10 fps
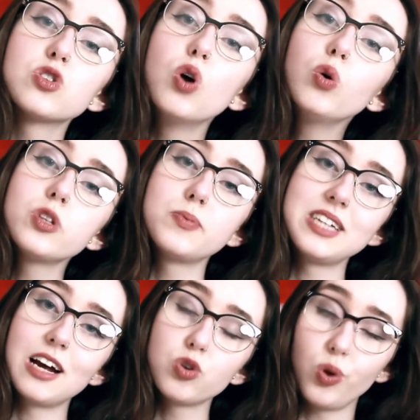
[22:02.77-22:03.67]
no
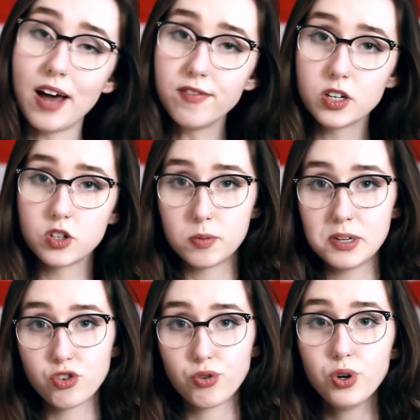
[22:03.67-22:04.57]
substantial evidence to be
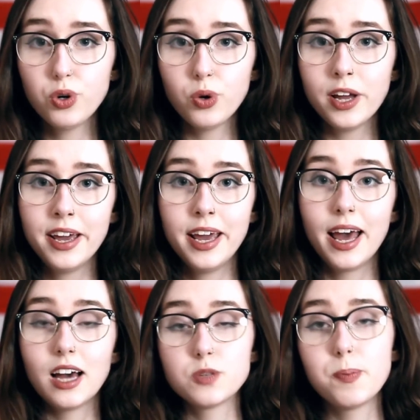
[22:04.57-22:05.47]
true
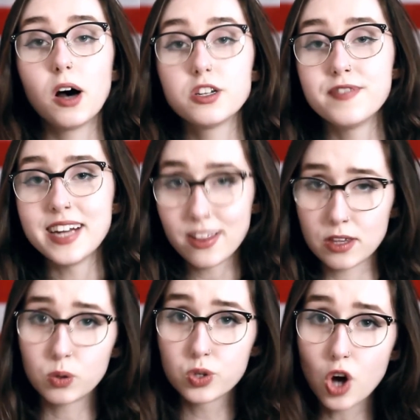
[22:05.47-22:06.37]
as part of an
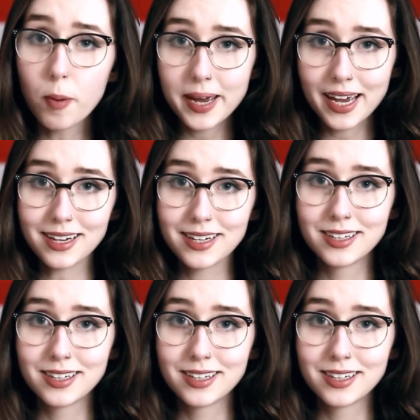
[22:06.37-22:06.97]
ethical topic.